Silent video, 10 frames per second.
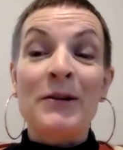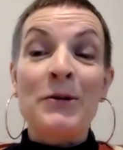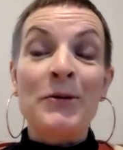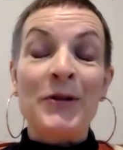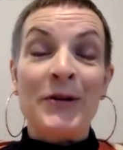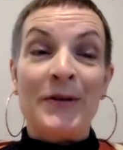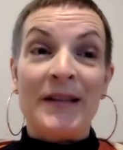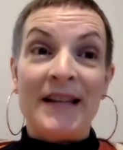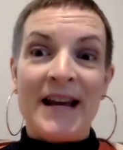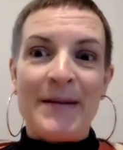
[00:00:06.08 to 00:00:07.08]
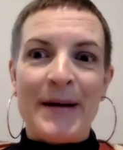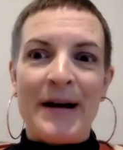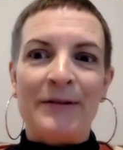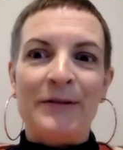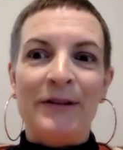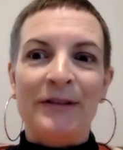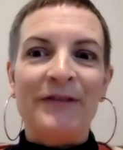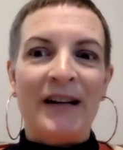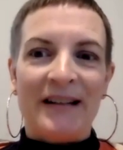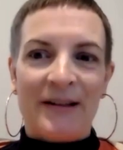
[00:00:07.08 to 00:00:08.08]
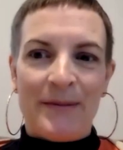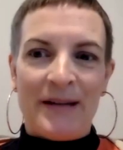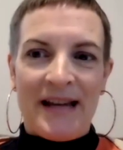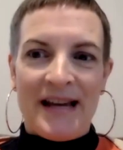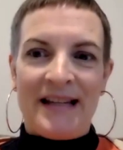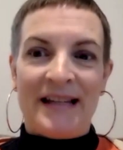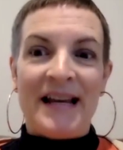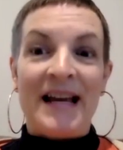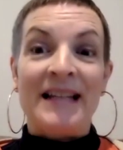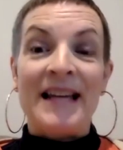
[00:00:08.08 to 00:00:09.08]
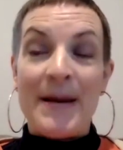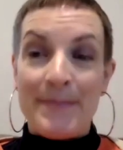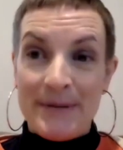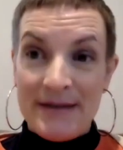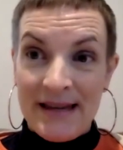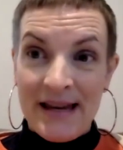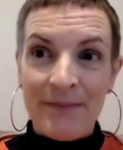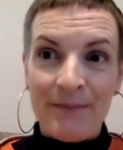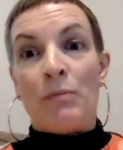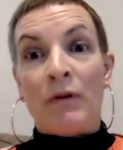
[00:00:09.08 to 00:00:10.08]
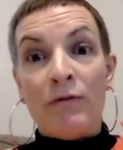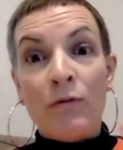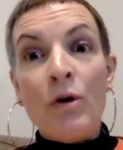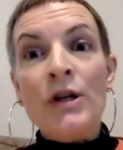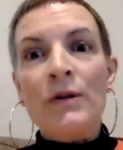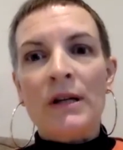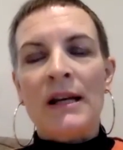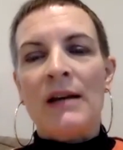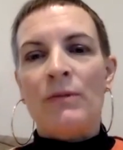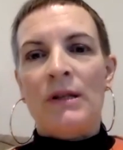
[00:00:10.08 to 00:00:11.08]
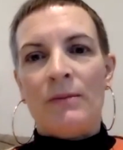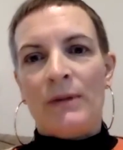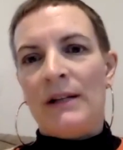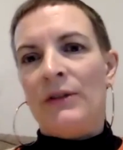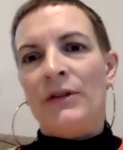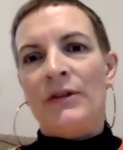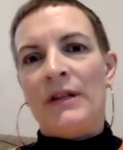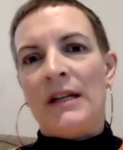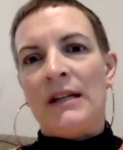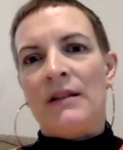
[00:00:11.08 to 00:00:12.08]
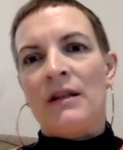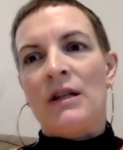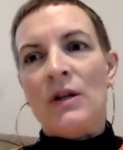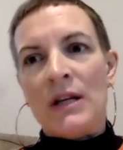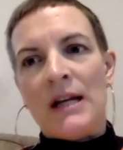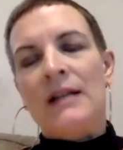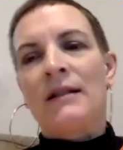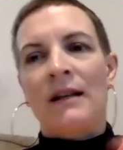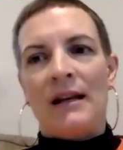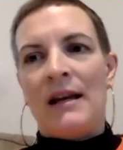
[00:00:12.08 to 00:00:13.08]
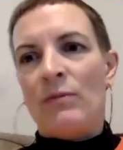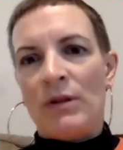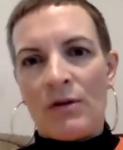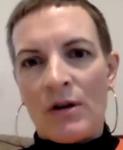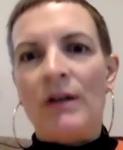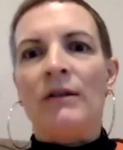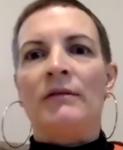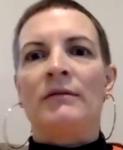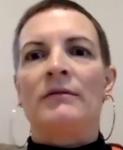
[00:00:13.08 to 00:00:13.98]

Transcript: going to talk to you today about nonviolent communication and empathy. Before you connect with someone else's needs, you need to connect with your own.